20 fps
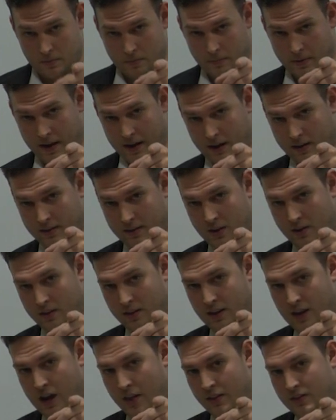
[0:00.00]
Back there, the
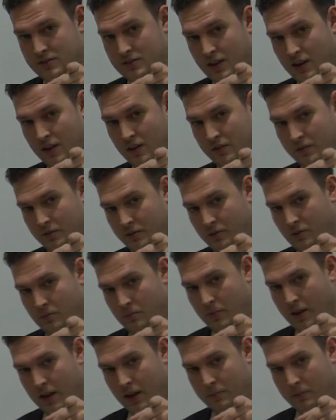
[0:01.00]
guy in the center of the room,
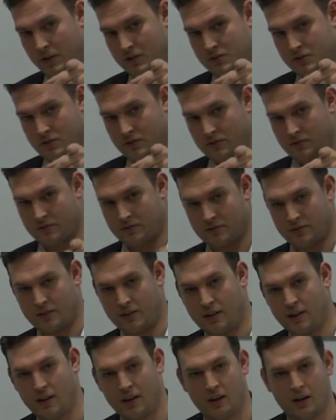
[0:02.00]
Mike Mitchell.
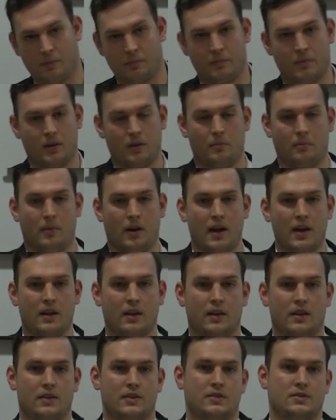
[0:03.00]
Um,
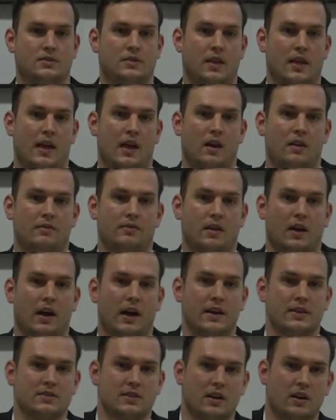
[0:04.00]
Mike is the head of the
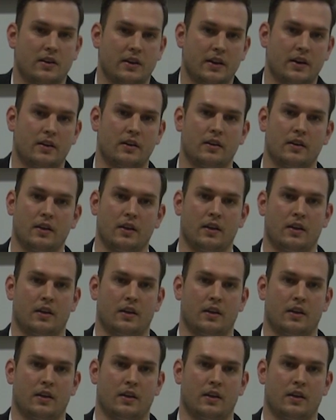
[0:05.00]
High Center here.